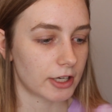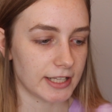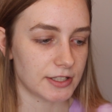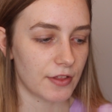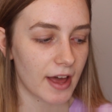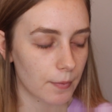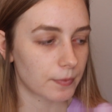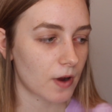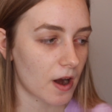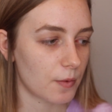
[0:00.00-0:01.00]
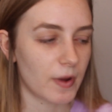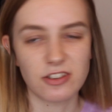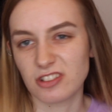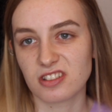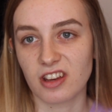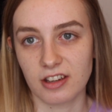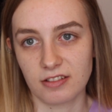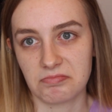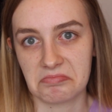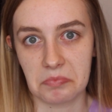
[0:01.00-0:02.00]
Okay, so that kind of went just
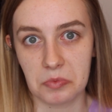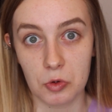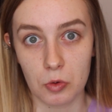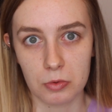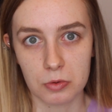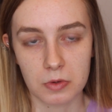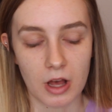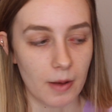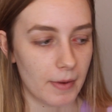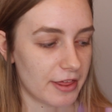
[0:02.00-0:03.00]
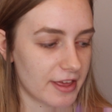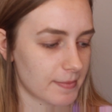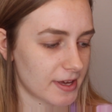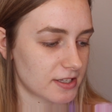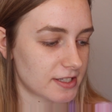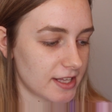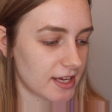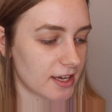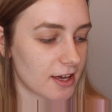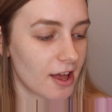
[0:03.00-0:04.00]
like normal. I think because
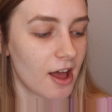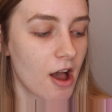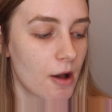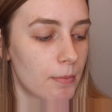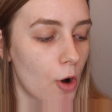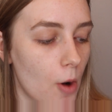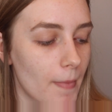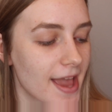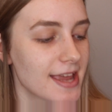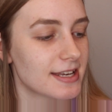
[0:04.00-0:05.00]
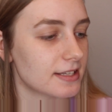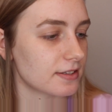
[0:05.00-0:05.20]
the pomade